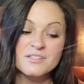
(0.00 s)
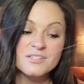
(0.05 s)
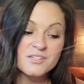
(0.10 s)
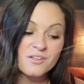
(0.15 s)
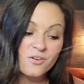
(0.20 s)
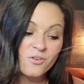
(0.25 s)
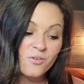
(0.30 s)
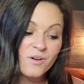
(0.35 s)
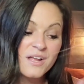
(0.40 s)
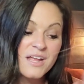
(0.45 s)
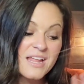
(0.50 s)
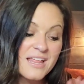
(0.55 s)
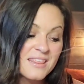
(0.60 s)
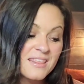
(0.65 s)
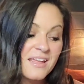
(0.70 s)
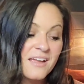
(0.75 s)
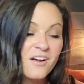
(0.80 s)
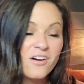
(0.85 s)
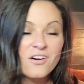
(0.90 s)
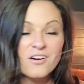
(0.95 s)
So
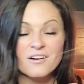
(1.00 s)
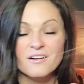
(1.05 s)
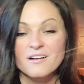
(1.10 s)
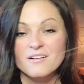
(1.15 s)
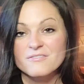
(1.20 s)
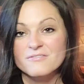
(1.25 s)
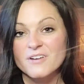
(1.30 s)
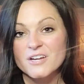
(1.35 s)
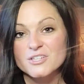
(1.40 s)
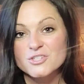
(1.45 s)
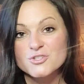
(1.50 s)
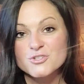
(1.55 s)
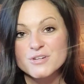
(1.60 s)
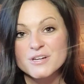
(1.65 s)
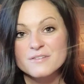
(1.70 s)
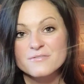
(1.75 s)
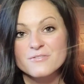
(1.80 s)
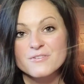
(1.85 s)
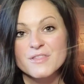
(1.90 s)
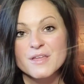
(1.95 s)
they are a fun
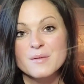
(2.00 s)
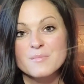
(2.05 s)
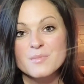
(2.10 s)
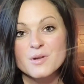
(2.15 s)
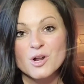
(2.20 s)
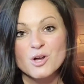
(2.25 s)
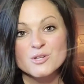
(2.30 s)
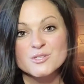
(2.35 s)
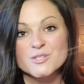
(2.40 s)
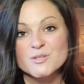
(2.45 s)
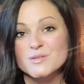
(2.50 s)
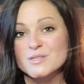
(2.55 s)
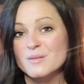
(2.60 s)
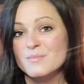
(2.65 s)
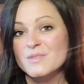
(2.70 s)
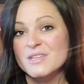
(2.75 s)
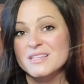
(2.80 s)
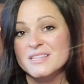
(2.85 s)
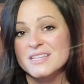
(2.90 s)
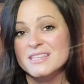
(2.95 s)
treat for them, but also
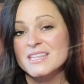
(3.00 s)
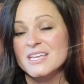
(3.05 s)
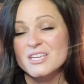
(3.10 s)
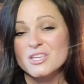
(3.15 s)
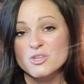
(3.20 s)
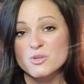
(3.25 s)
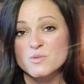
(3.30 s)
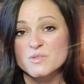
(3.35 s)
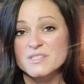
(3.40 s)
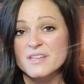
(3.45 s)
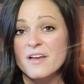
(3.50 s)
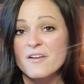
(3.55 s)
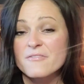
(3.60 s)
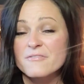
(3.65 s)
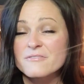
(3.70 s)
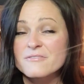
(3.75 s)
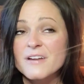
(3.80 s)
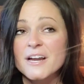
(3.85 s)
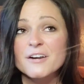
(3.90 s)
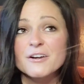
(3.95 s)
something that they use
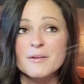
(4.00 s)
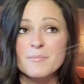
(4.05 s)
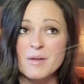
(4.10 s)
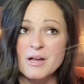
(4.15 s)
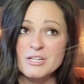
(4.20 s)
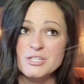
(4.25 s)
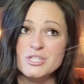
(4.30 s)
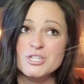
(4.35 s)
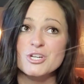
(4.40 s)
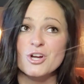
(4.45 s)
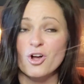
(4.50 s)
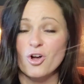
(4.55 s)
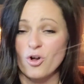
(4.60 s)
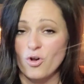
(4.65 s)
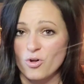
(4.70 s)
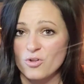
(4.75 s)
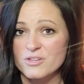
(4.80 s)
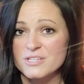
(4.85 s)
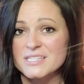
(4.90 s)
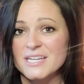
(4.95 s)
very much
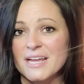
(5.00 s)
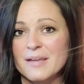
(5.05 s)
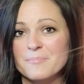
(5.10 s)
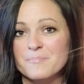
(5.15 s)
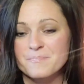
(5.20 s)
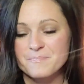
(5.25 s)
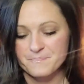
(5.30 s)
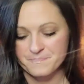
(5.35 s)
all the time.